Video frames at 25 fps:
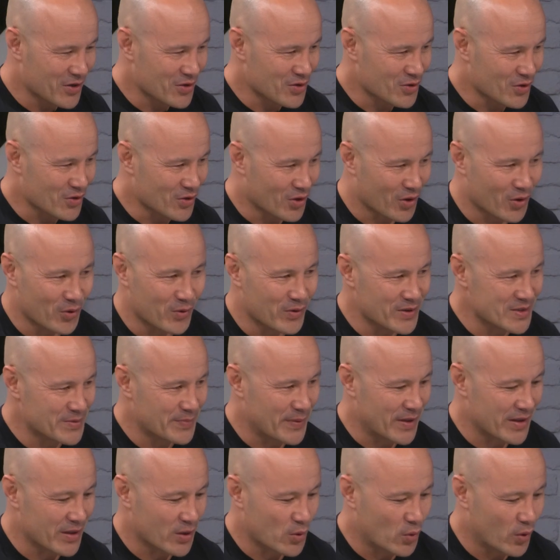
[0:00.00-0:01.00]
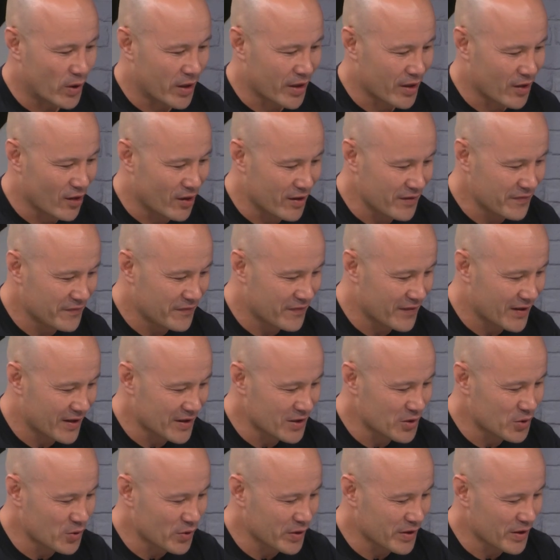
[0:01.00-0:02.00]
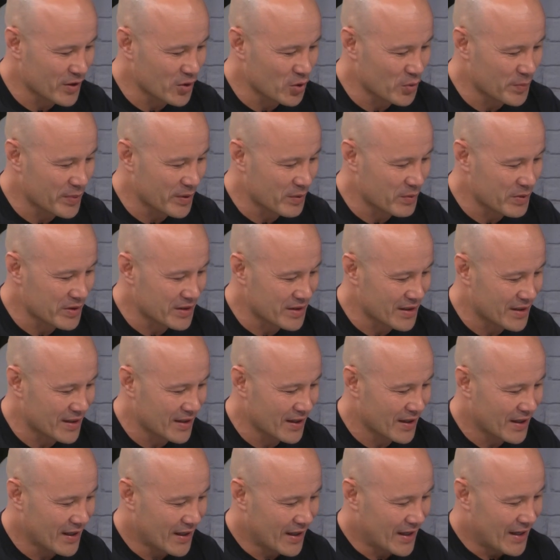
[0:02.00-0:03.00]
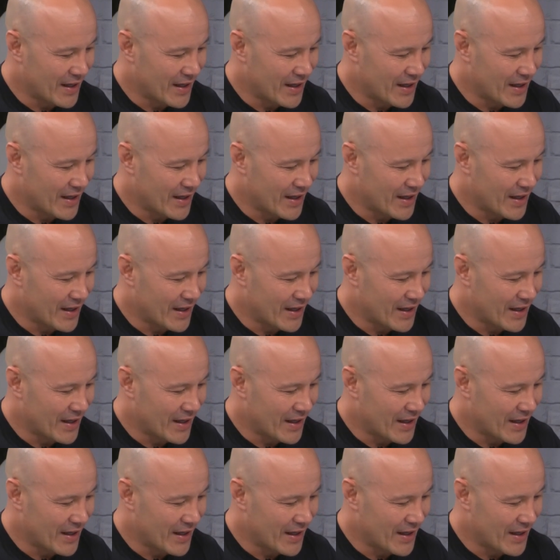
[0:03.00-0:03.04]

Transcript: you're not always about the quiet life, you're doing a little bit with the